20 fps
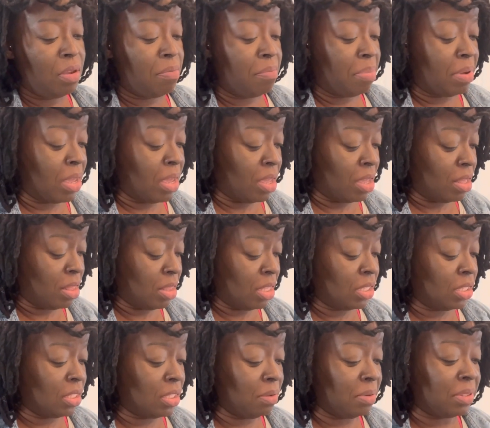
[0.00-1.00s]
But
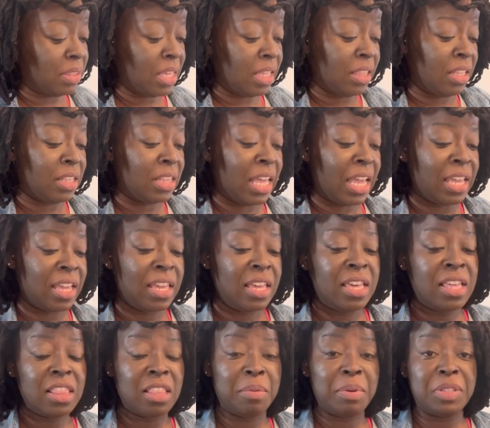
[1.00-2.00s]
let's see what they look like.
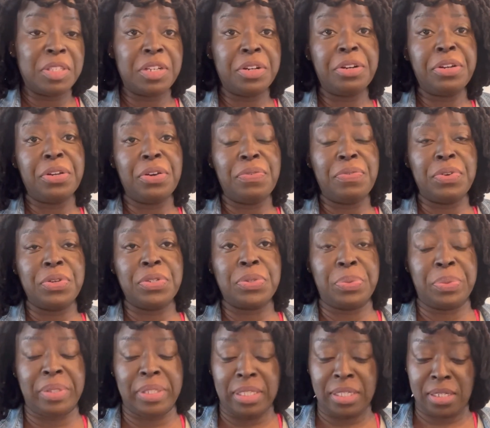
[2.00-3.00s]
The material feels
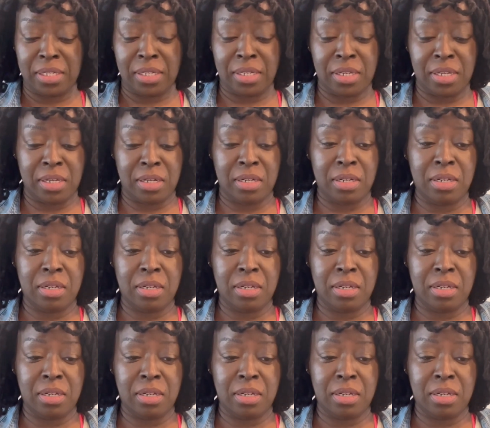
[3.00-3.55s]
really good.